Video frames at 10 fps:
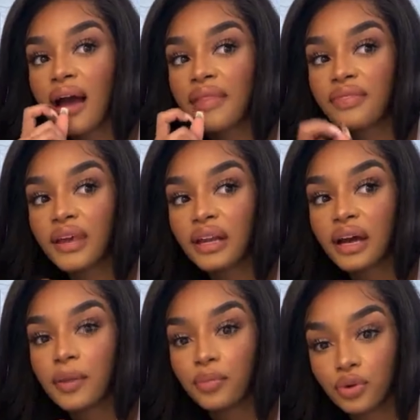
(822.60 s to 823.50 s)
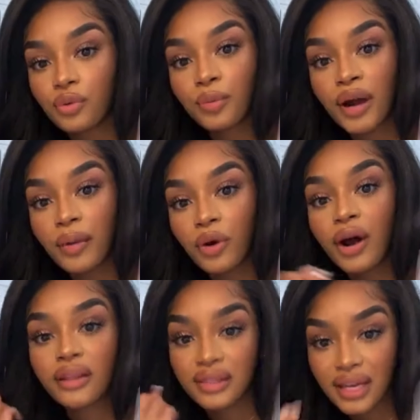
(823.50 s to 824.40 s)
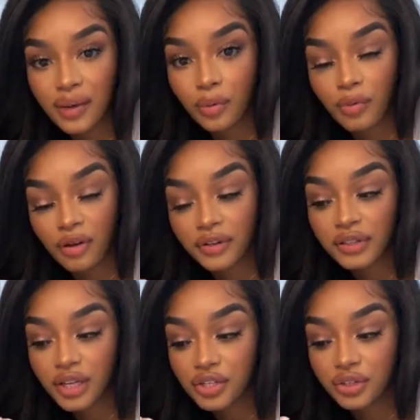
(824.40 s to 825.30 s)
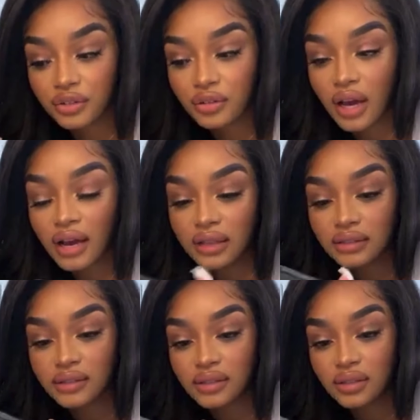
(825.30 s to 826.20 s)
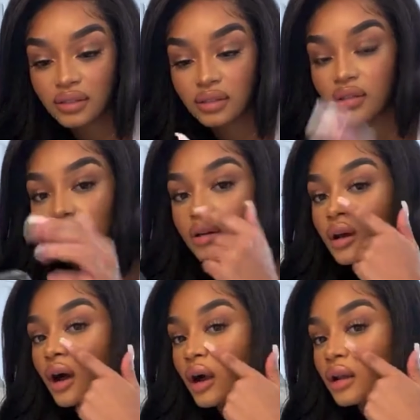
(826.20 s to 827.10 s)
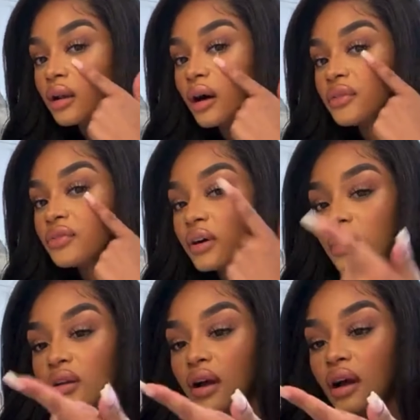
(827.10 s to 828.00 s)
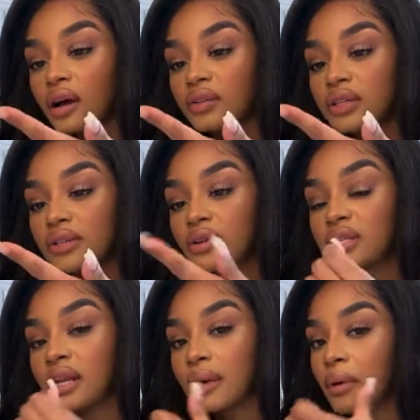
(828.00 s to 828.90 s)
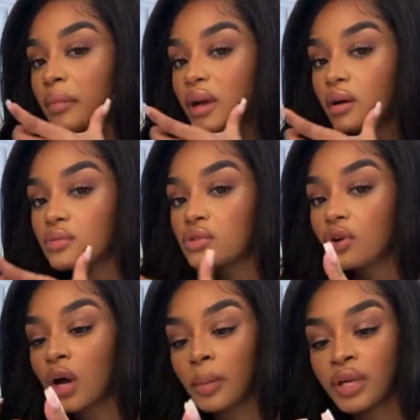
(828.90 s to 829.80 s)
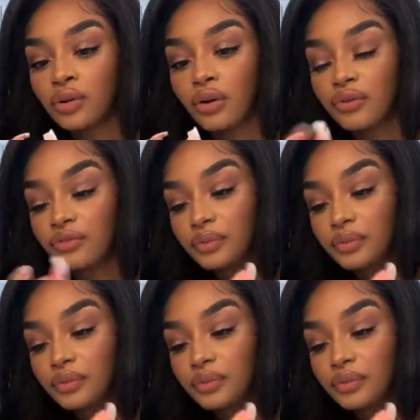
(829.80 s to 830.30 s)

and then I put the primer, and then I put my foundation. And I love how this looks, and like my makeup's not coming off.